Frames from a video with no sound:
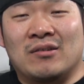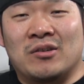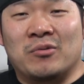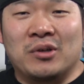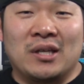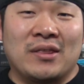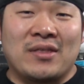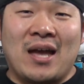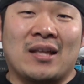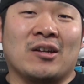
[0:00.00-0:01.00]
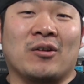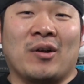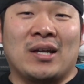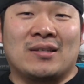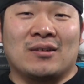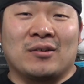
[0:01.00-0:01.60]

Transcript: is really that great